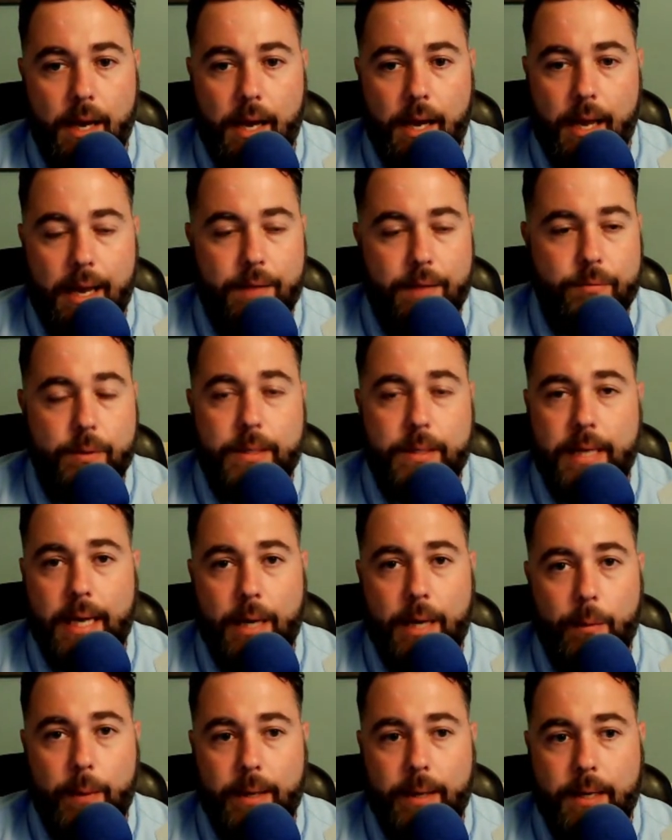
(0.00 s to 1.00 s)
every day
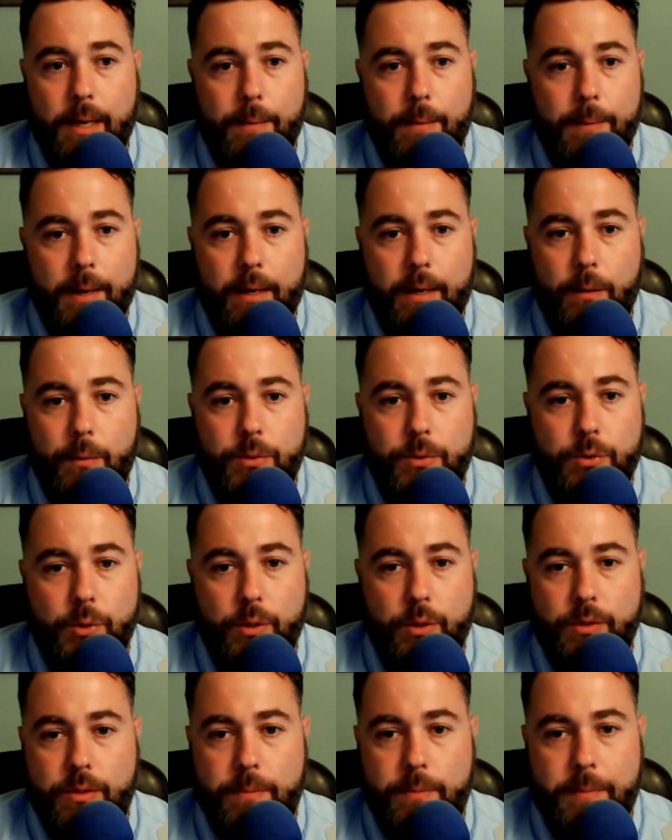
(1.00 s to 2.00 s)
I wake up, I always
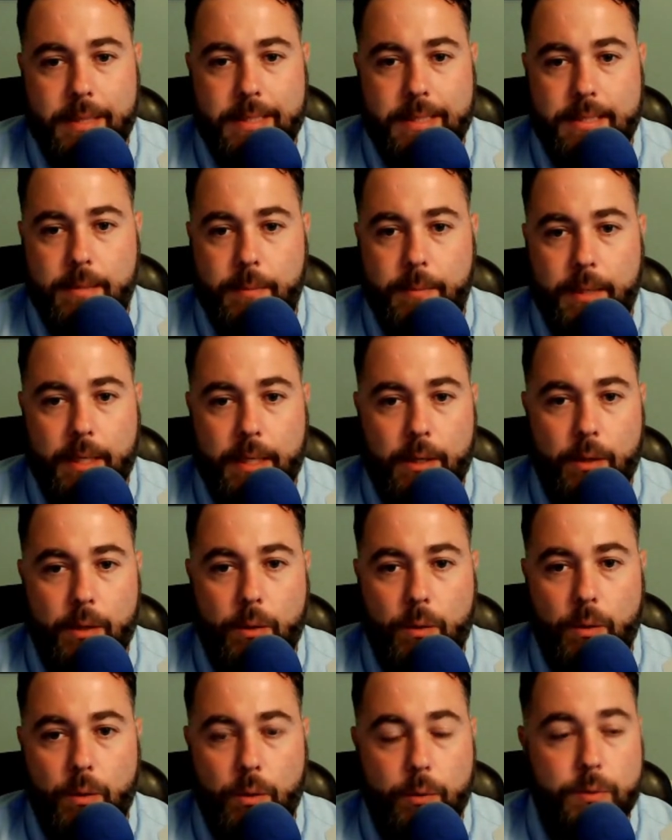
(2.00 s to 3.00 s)
look to meet somebody
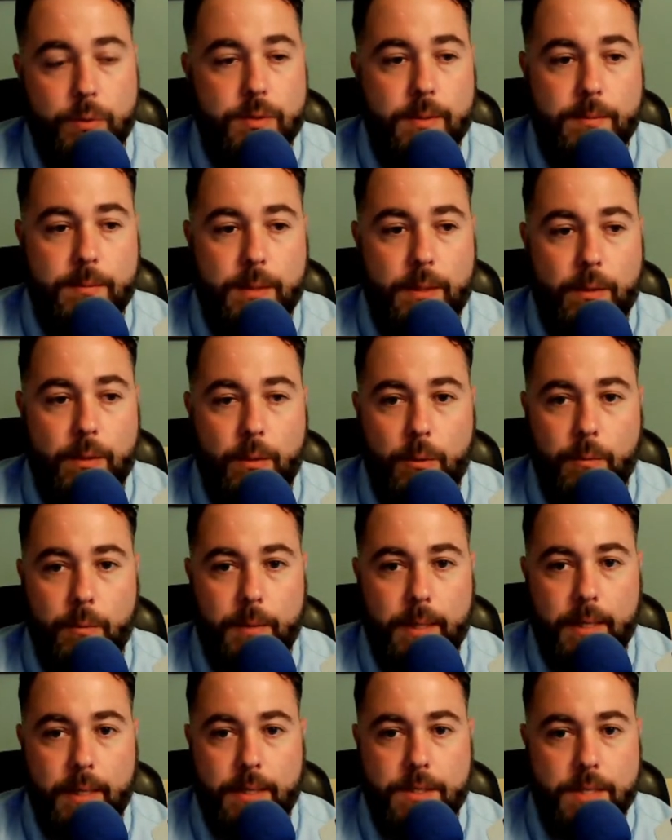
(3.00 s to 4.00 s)
new, to learn something new,
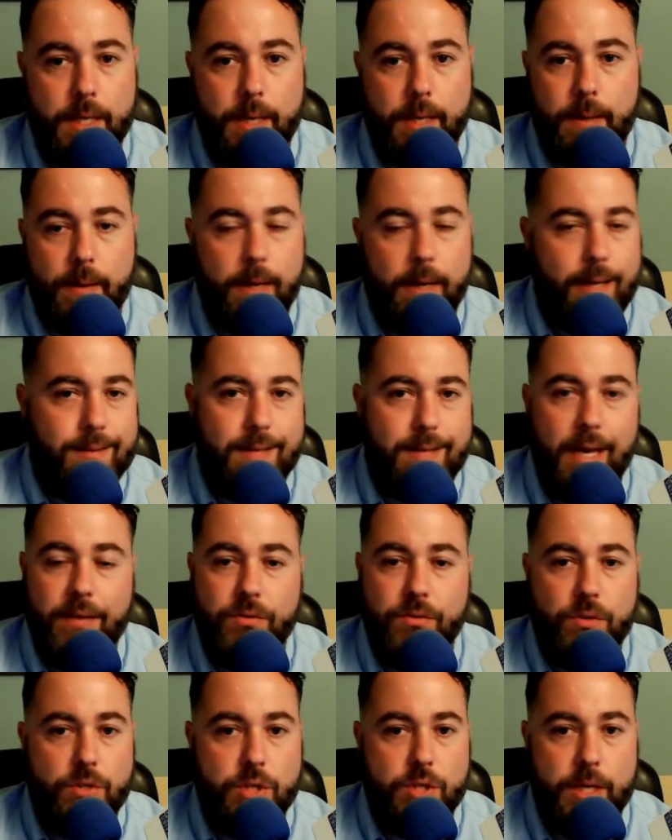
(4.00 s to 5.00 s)
because it's
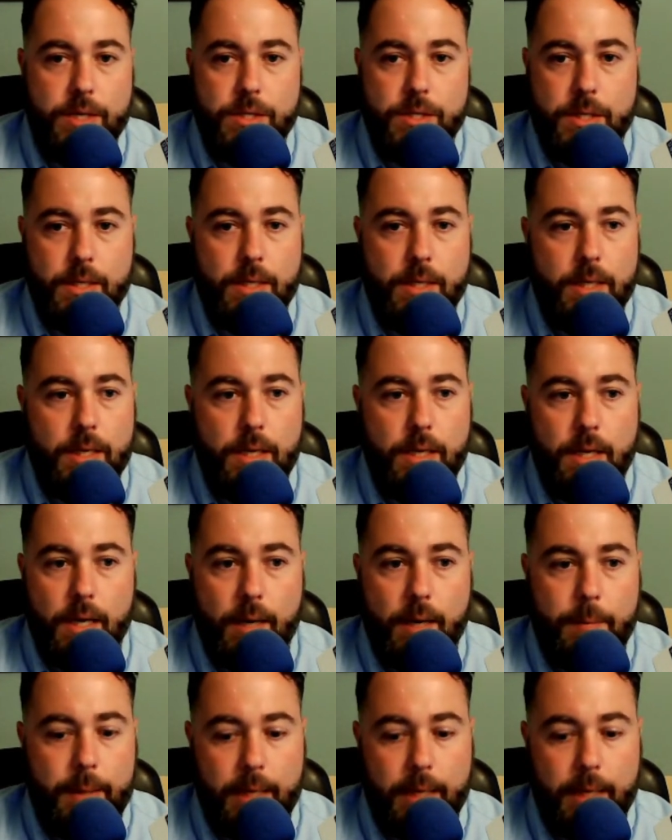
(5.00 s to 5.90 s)
constantly changing. I mean,